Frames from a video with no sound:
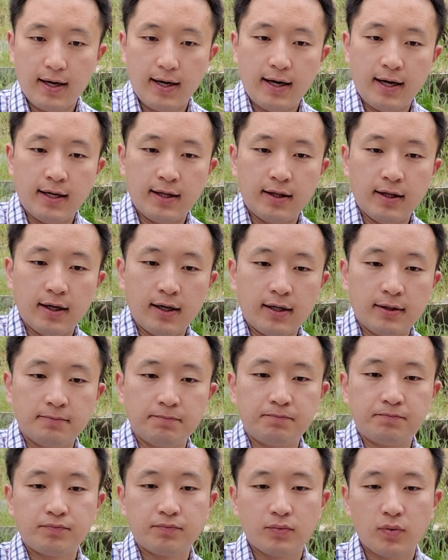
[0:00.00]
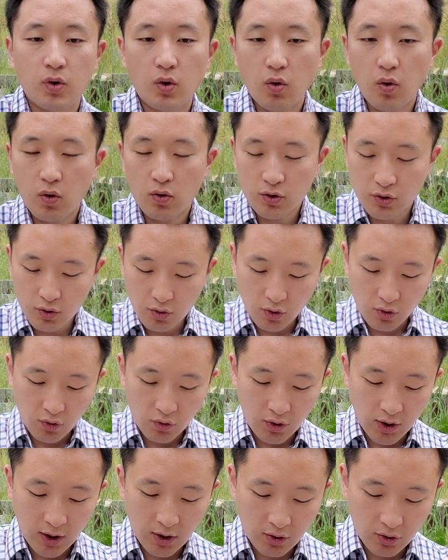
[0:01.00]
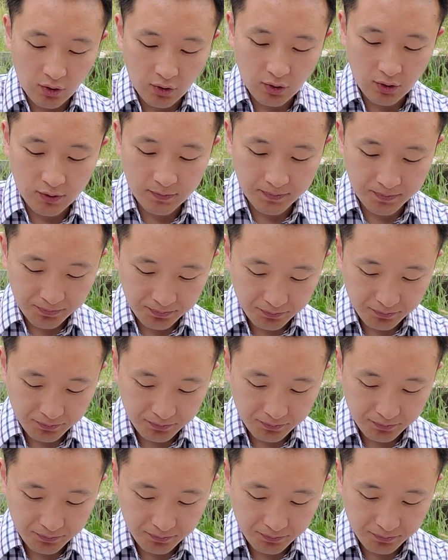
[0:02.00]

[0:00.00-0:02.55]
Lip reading: And also you need to,